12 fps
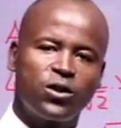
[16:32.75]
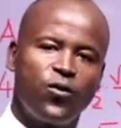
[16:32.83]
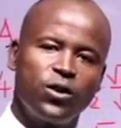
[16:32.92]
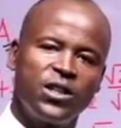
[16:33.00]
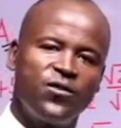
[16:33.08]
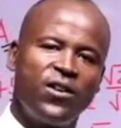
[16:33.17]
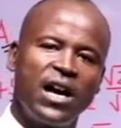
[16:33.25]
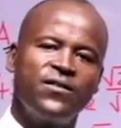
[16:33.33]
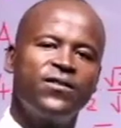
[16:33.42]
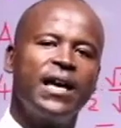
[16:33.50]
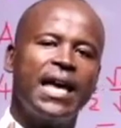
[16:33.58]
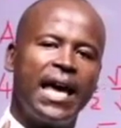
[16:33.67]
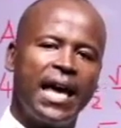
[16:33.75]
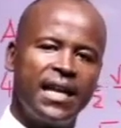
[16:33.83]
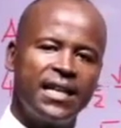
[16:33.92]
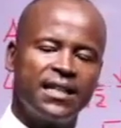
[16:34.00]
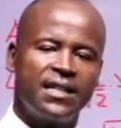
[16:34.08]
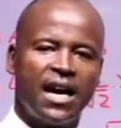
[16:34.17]
45,
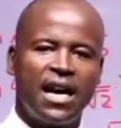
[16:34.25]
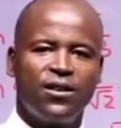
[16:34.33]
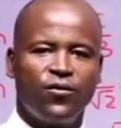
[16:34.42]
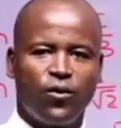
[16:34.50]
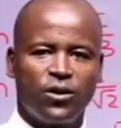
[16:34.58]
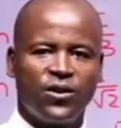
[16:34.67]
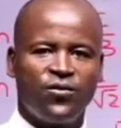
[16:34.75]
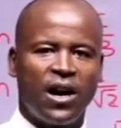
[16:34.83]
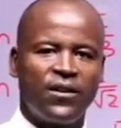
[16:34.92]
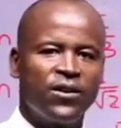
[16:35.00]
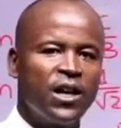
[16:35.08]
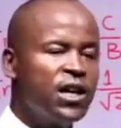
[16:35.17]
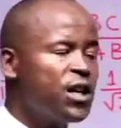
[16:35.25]
and tan 45.